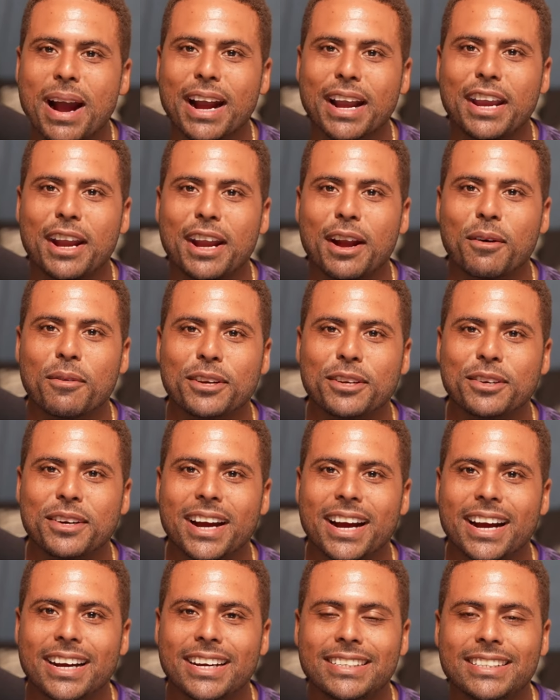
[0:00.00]
here with you
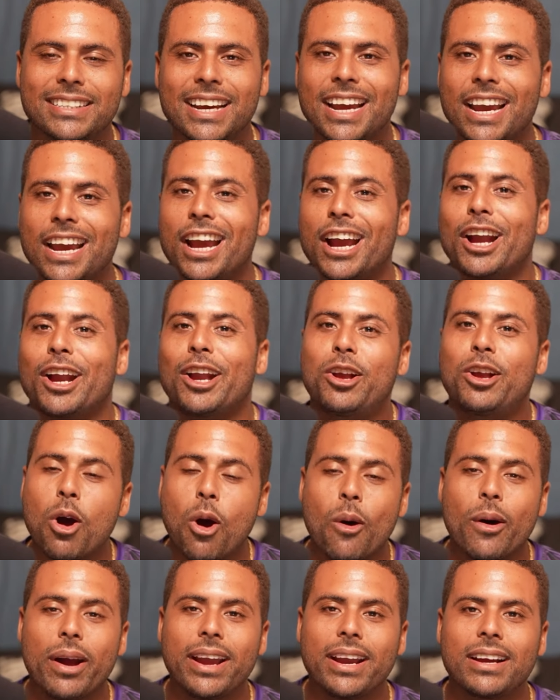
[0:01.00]
guys.
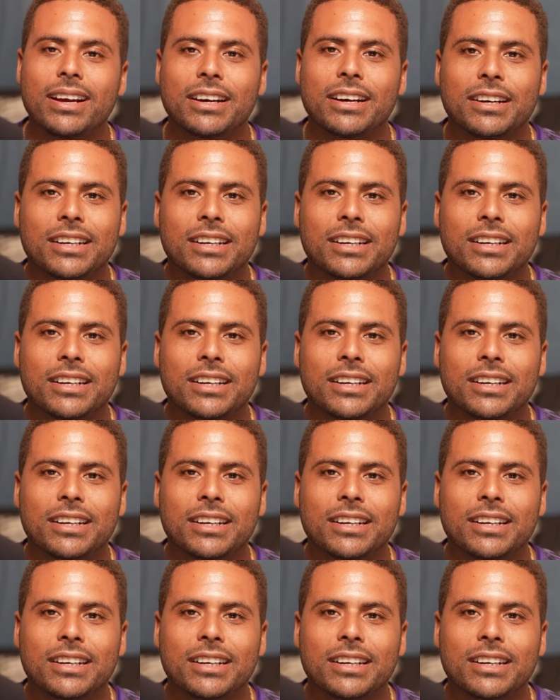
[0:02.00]
Going